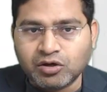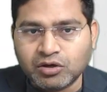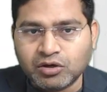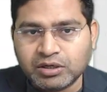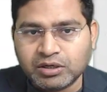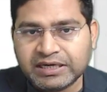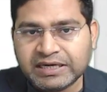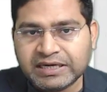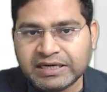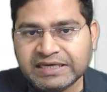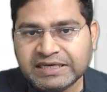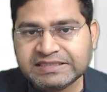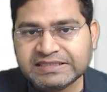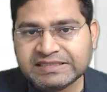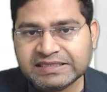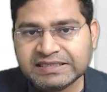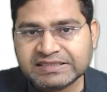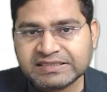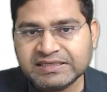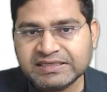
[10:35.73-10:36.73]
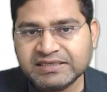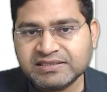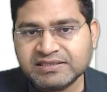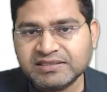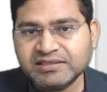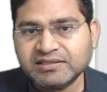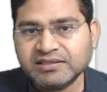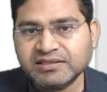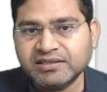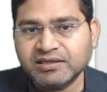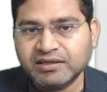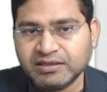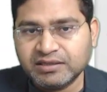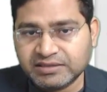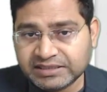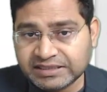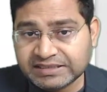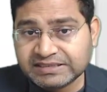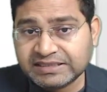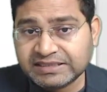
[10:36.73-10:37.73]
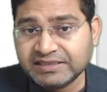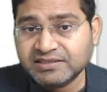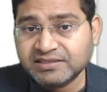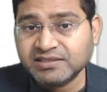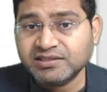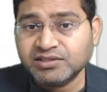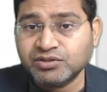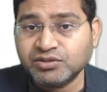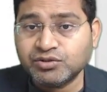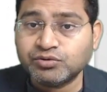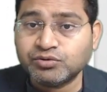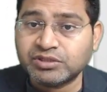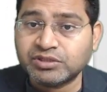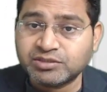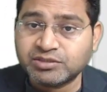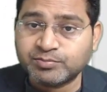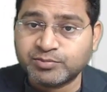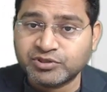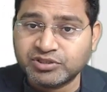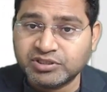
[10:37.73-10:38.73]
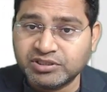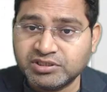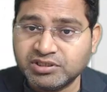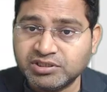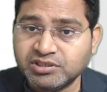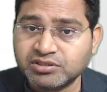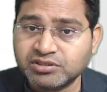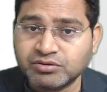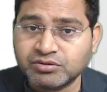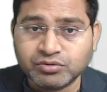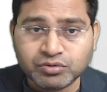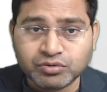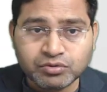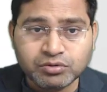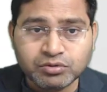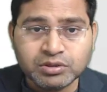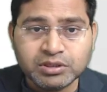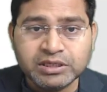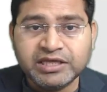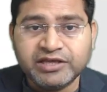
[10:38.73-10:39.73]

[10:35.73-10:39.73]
Organize test cases into test procedures. No.